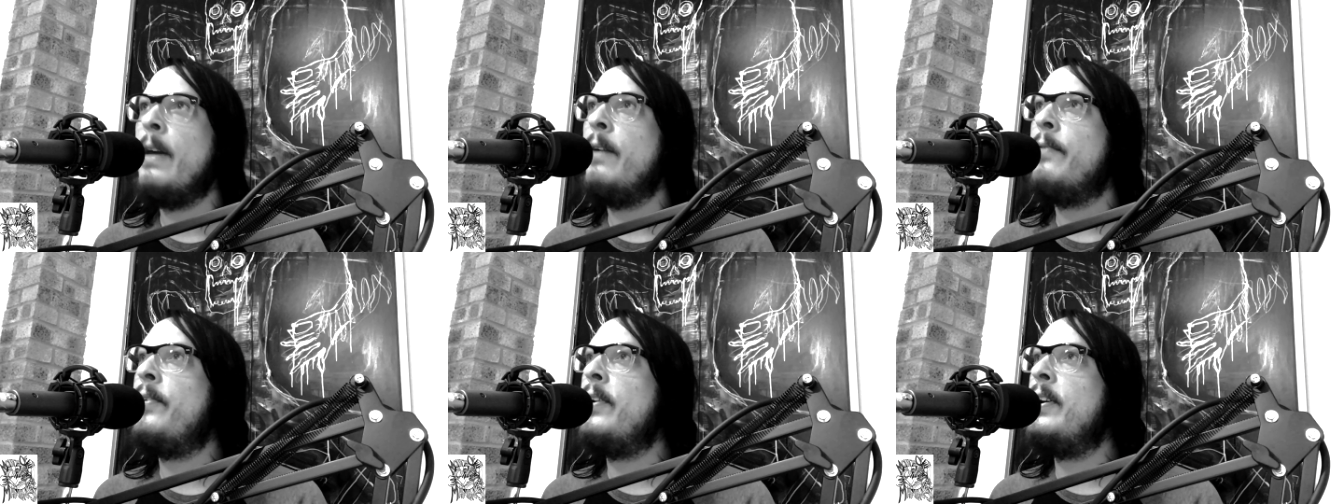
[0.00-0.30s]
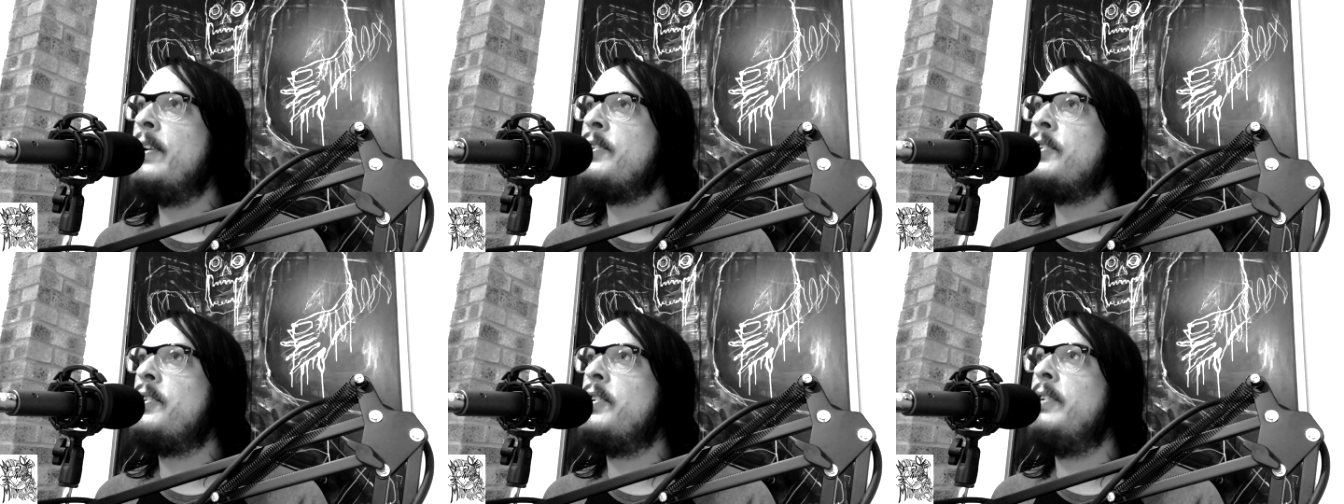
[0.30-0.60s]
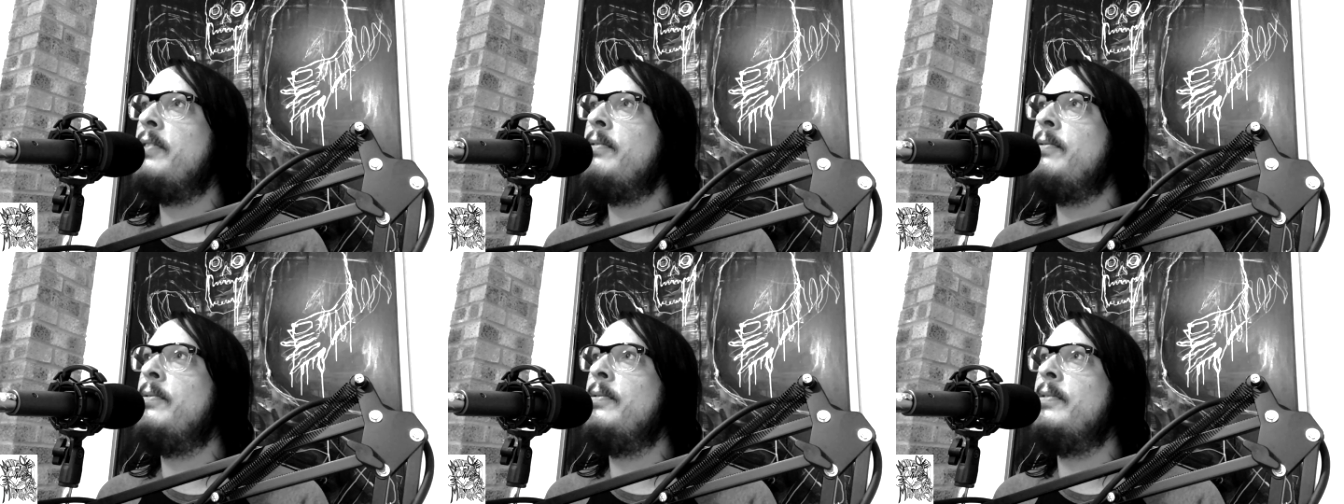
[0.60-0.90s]
First,
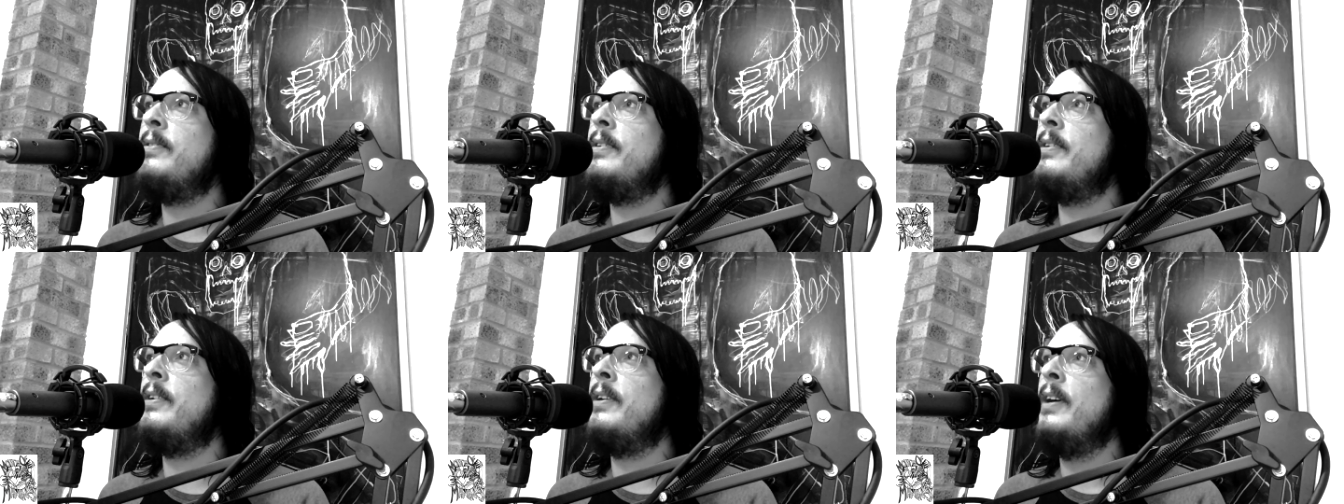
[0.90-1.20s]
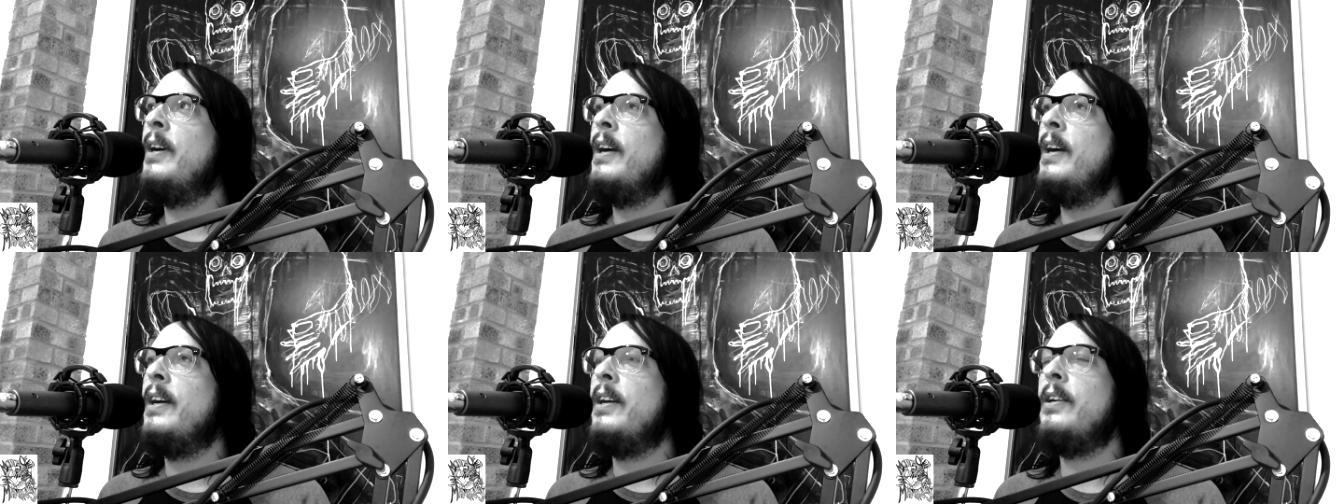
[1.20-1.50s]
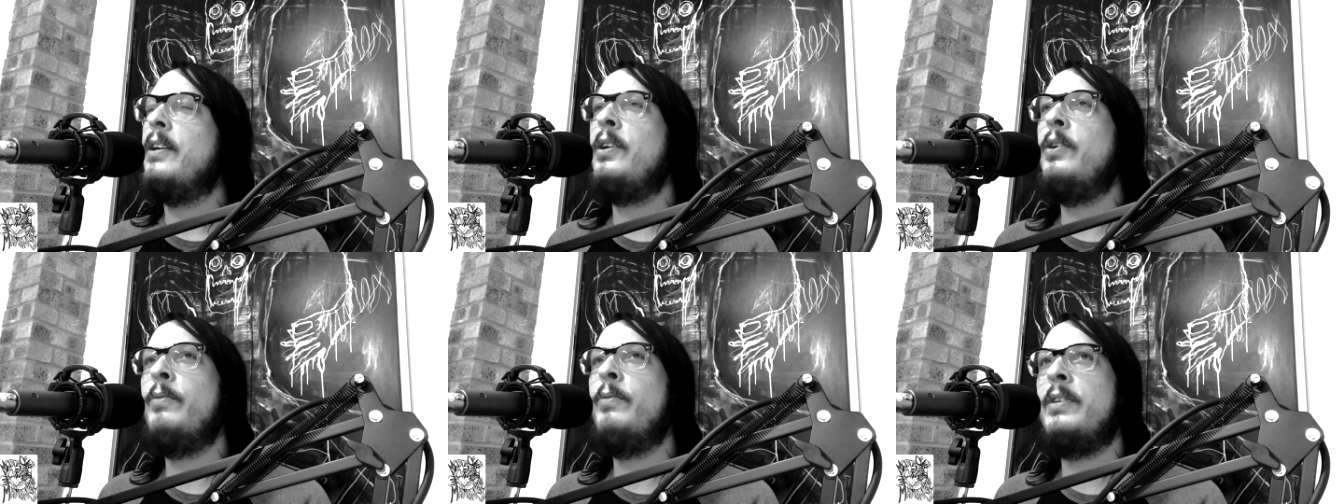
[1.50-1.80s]
you
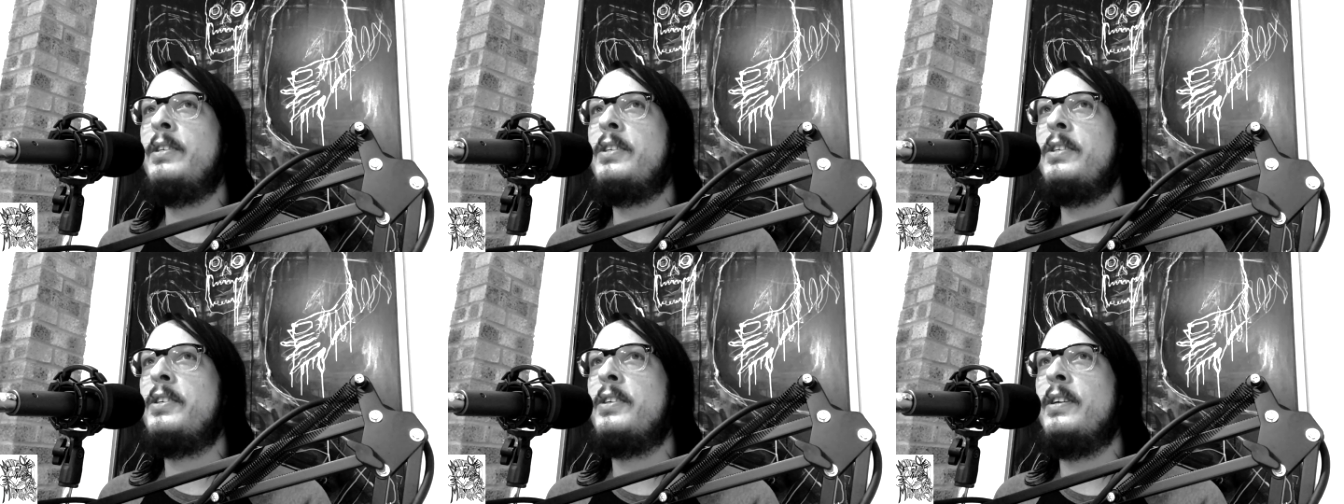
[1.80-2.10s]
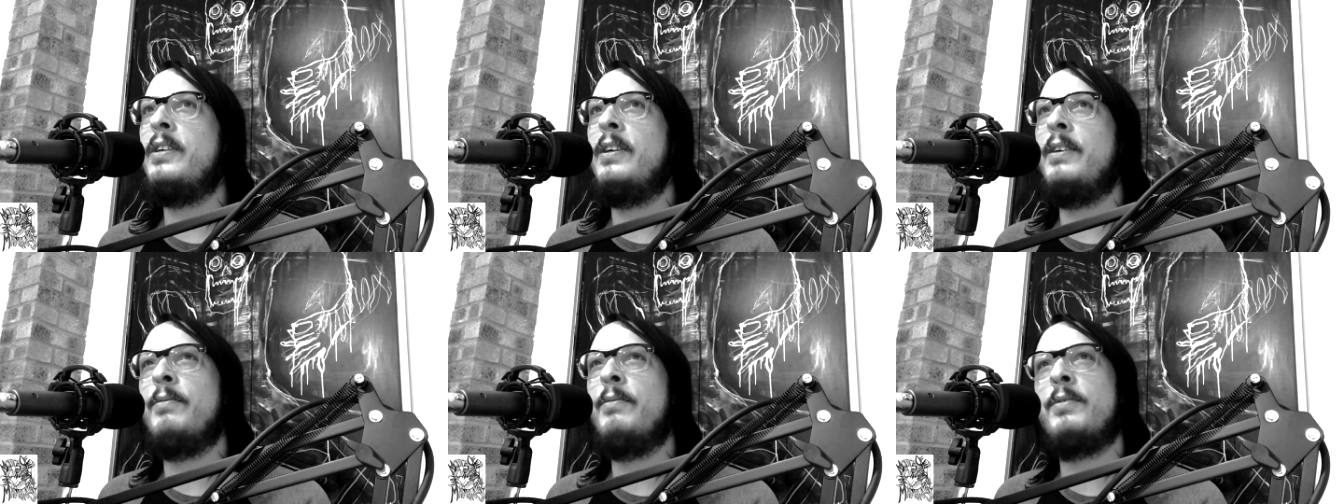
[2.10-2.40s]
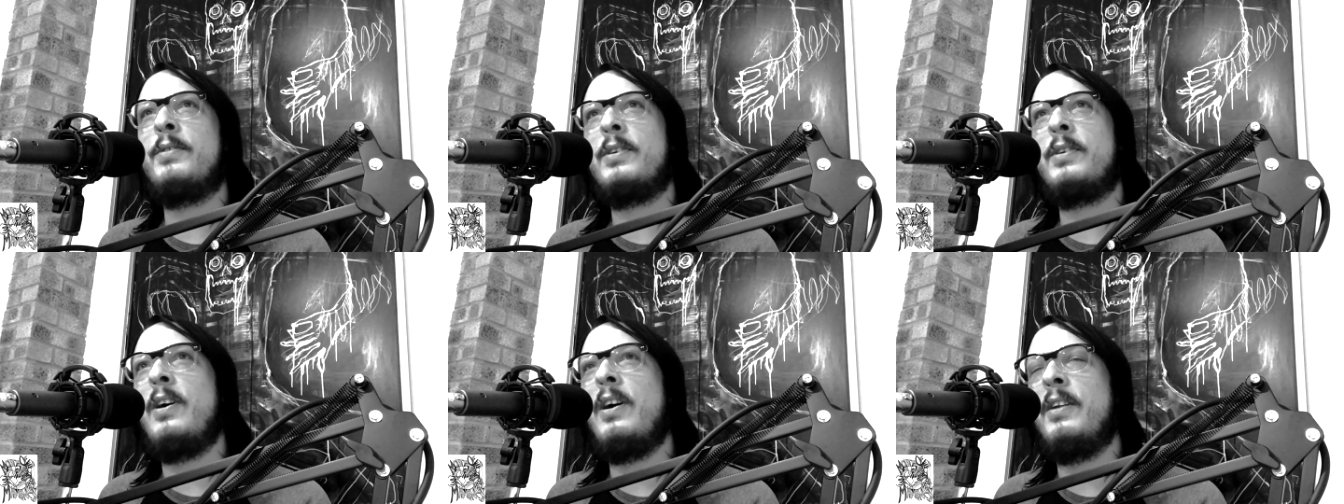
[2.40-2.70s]
introduced, it
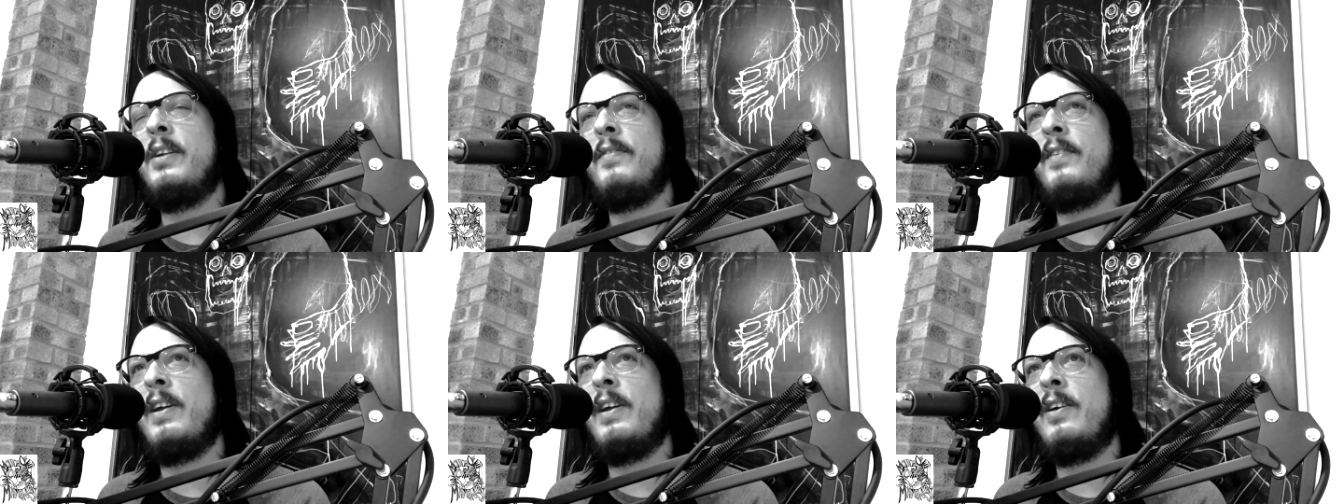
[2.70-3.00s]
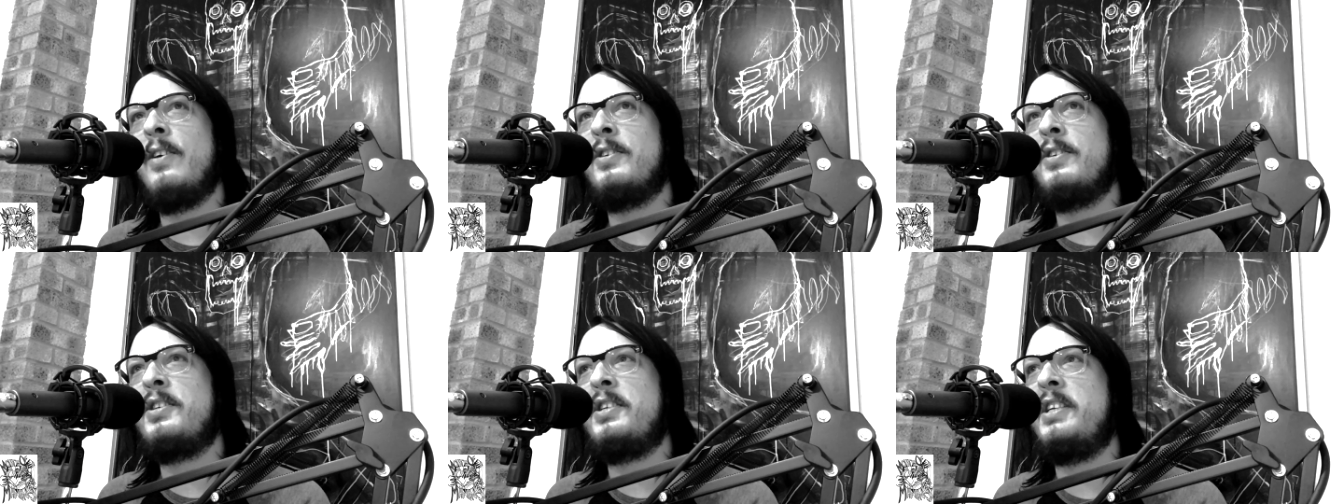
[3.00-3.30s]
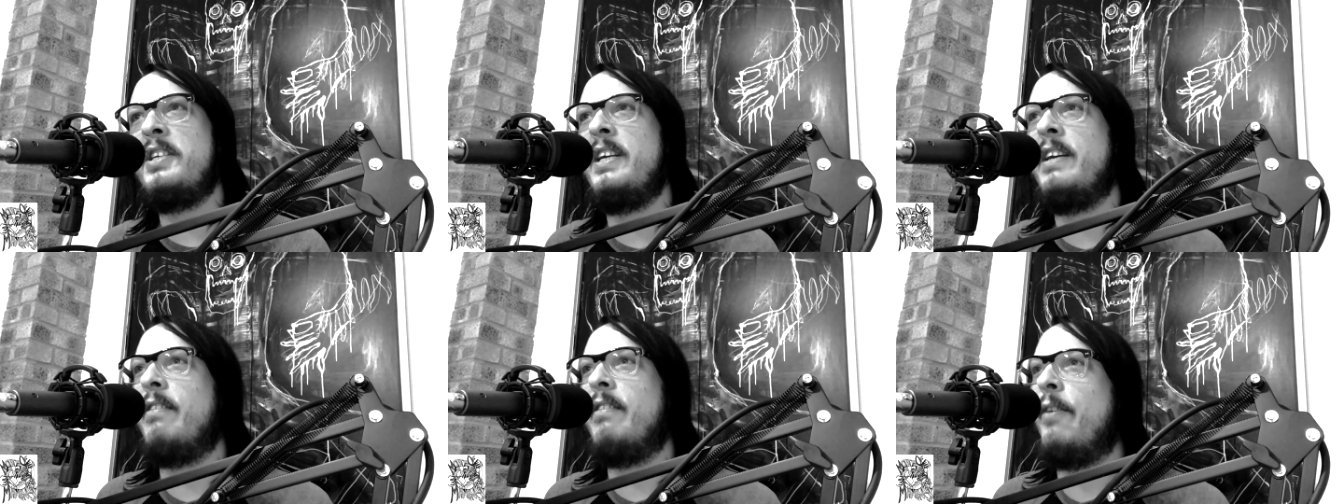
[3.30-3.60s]
was kind of last
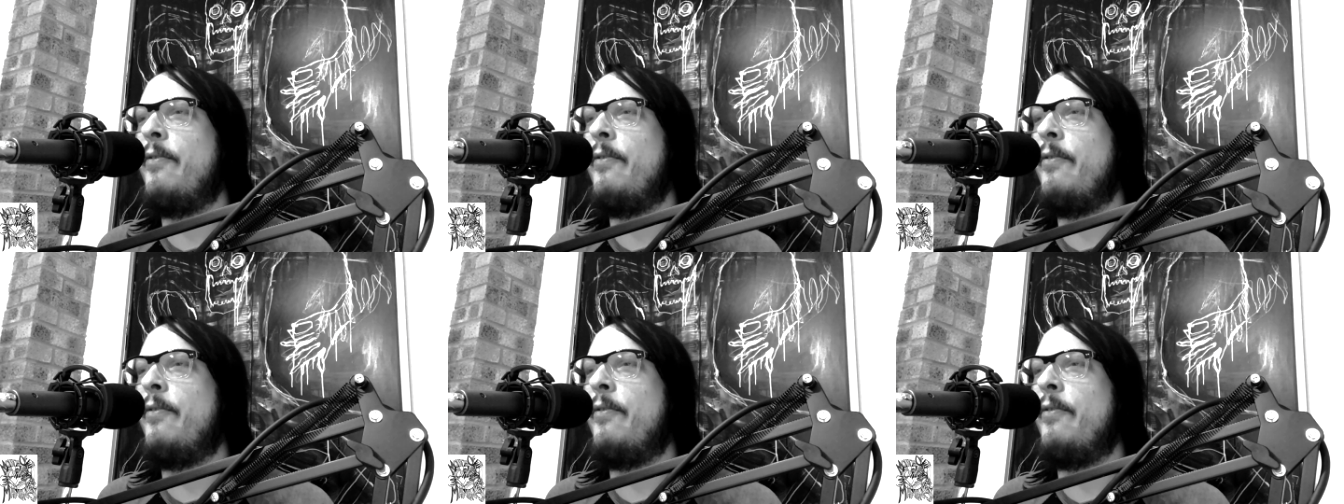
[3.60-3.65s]
year,